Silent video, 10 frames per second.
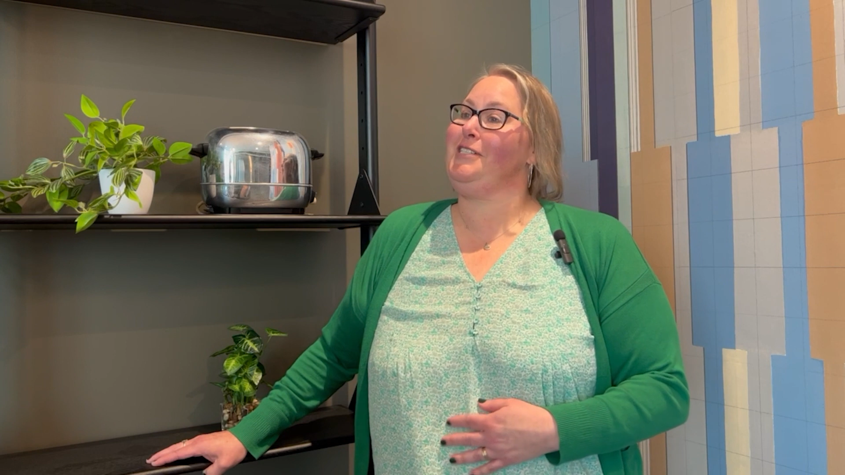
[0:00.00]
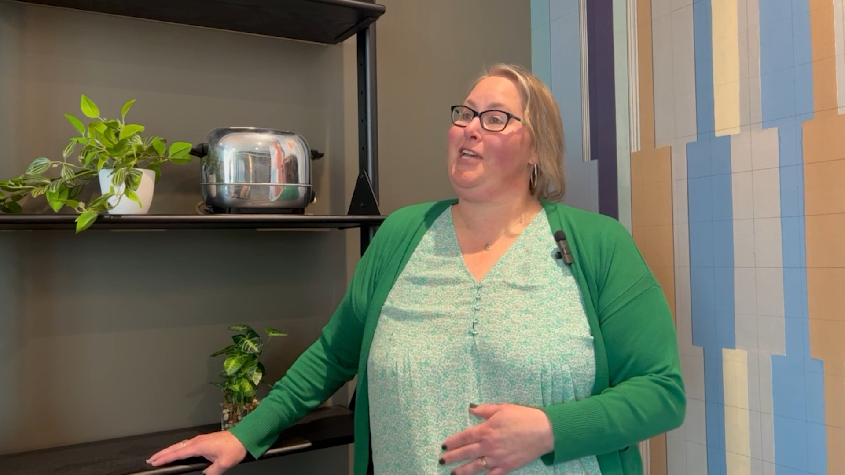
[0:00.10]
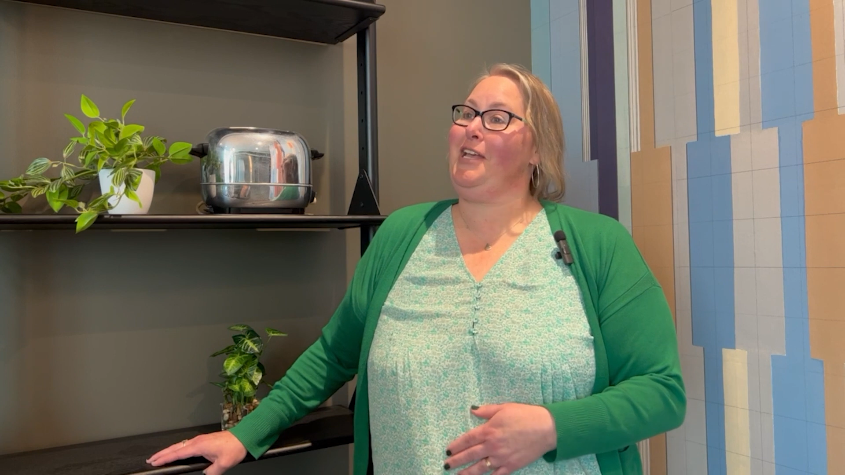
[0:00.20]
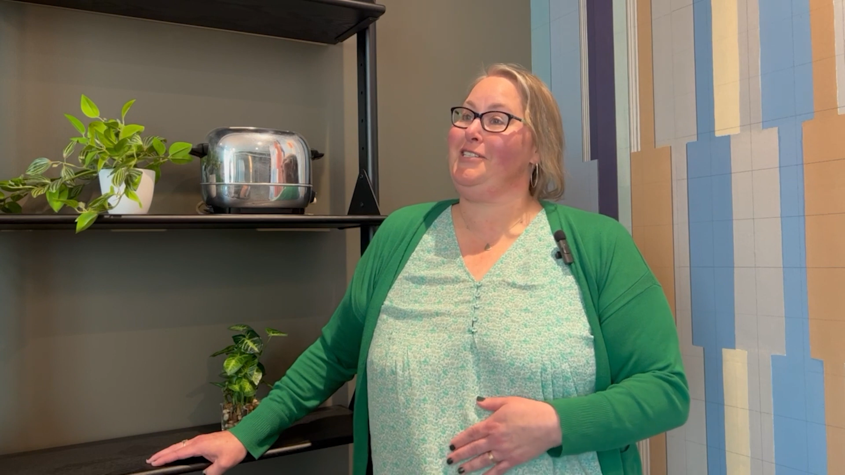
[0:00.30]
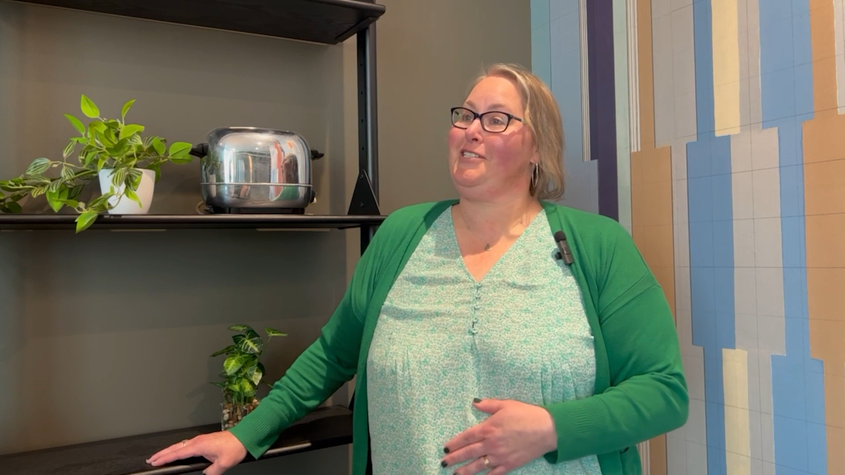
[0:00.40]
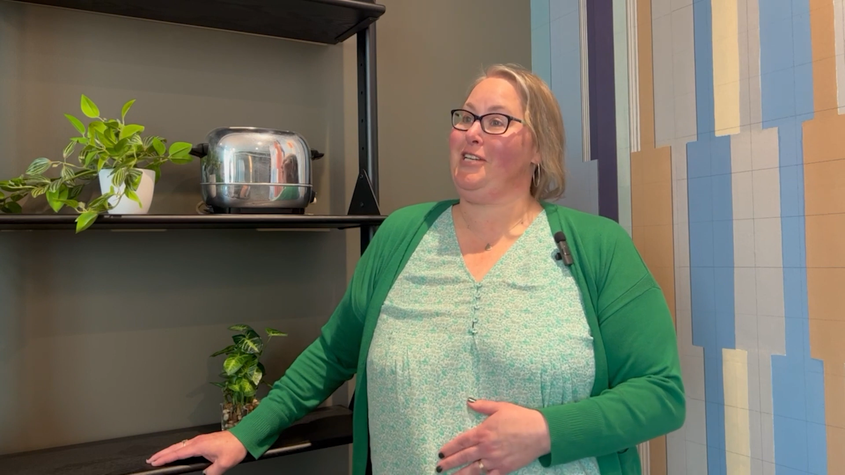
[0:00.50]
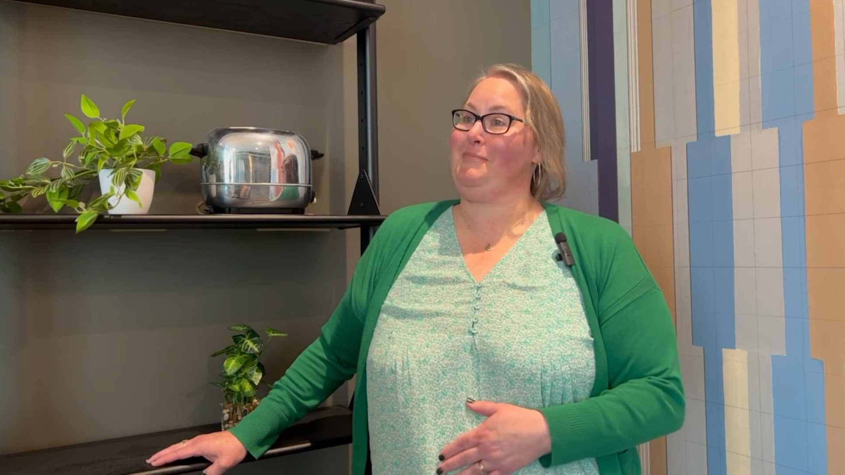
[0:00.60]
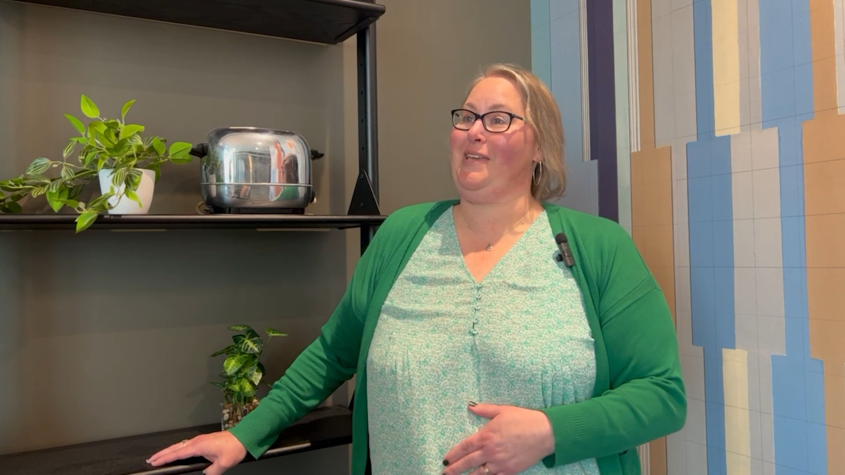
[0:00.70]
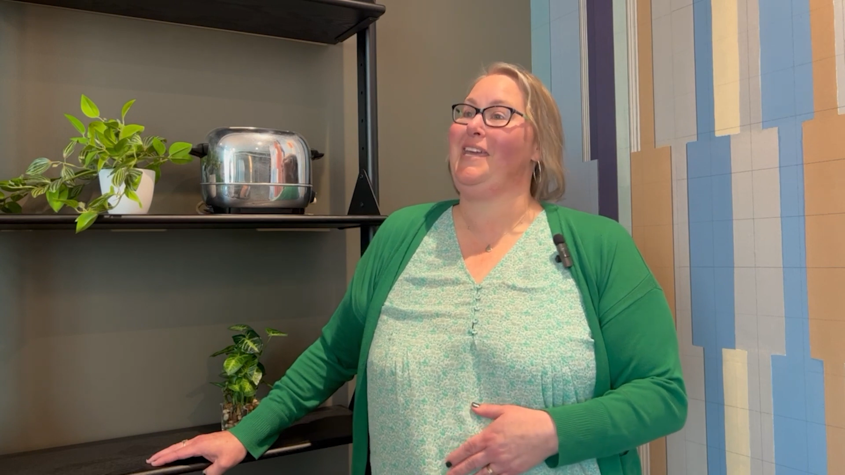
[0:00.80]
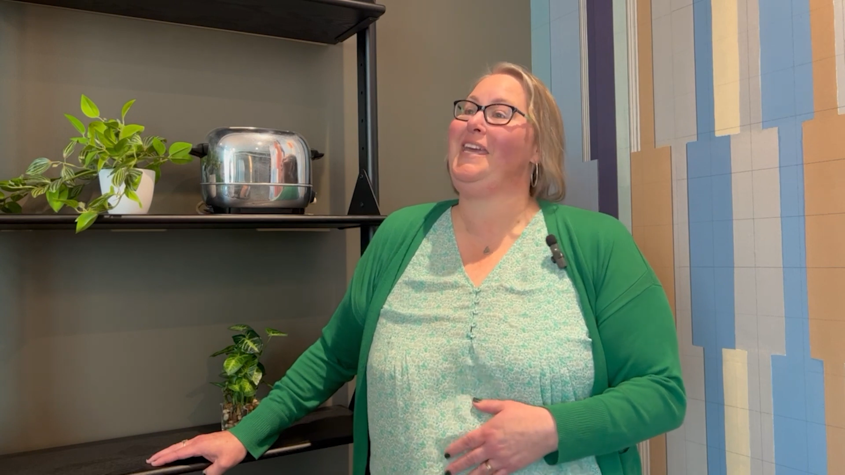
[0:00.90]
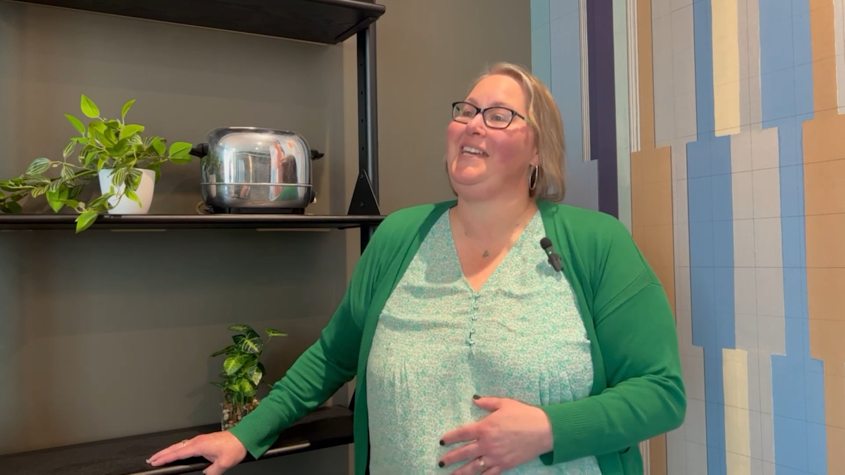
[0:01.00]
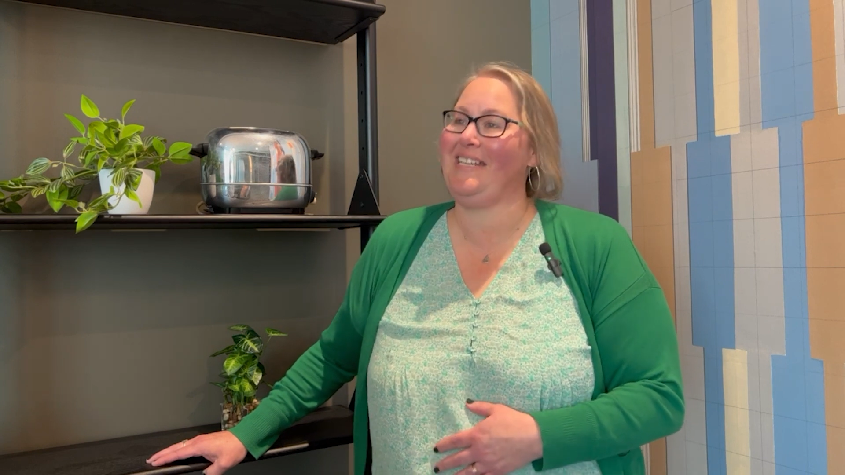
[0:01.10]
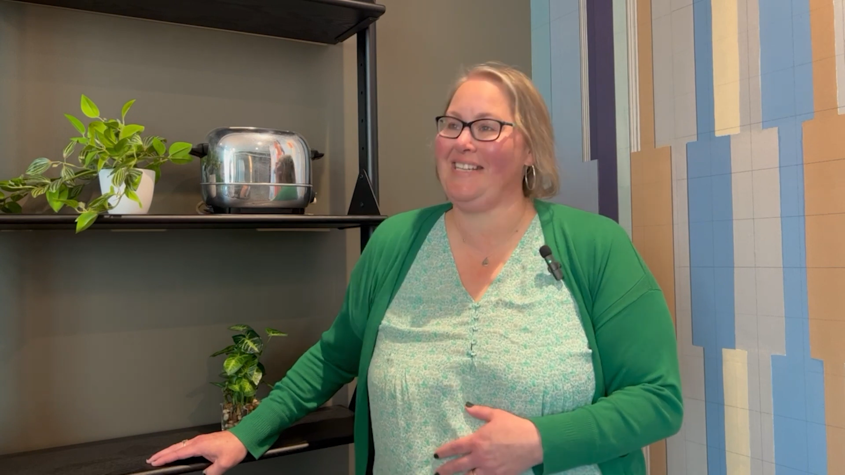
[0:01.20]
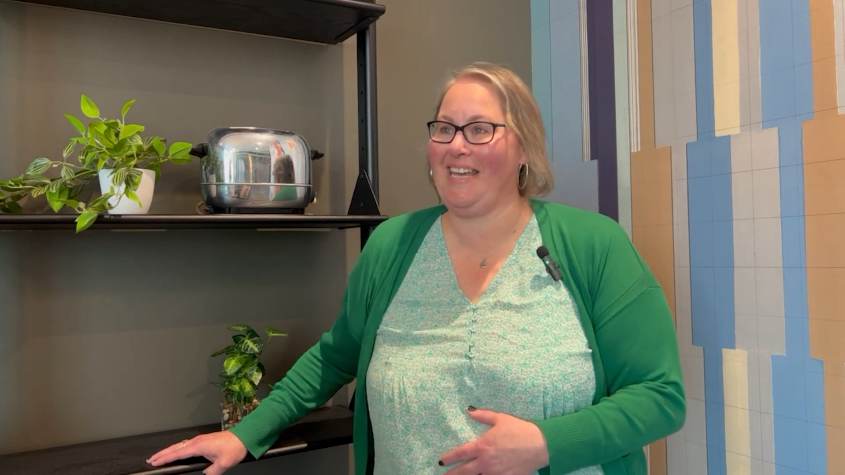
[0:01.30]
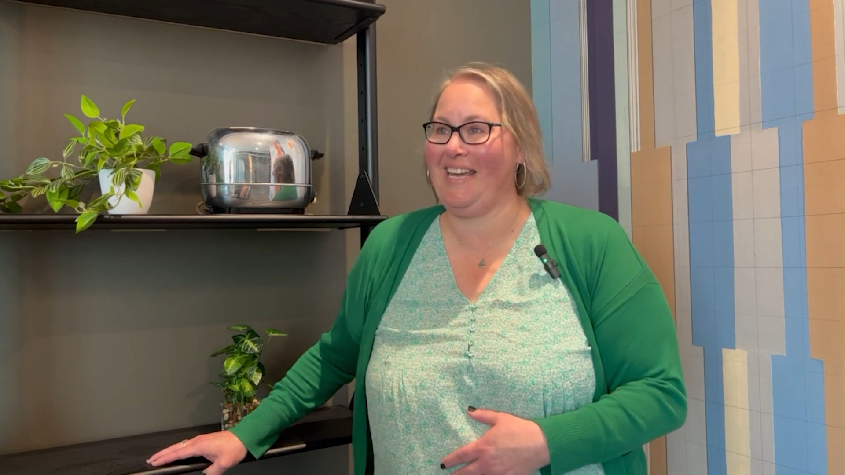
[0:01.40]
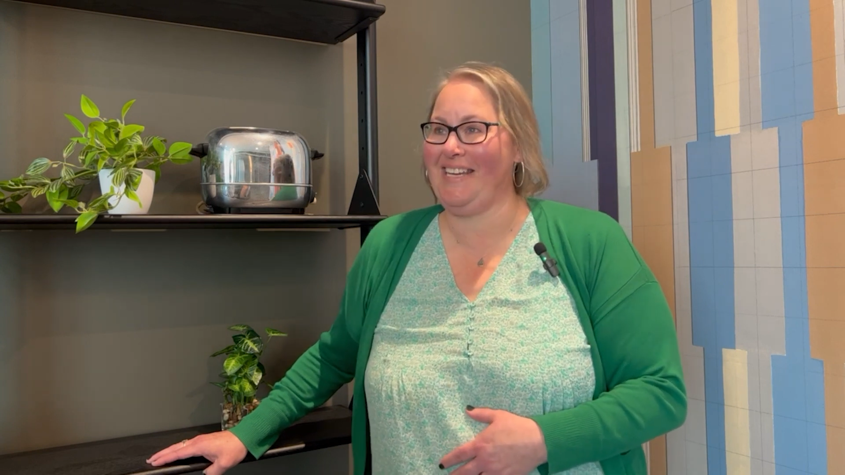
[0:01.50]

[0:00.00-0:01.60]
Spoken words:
challenging me to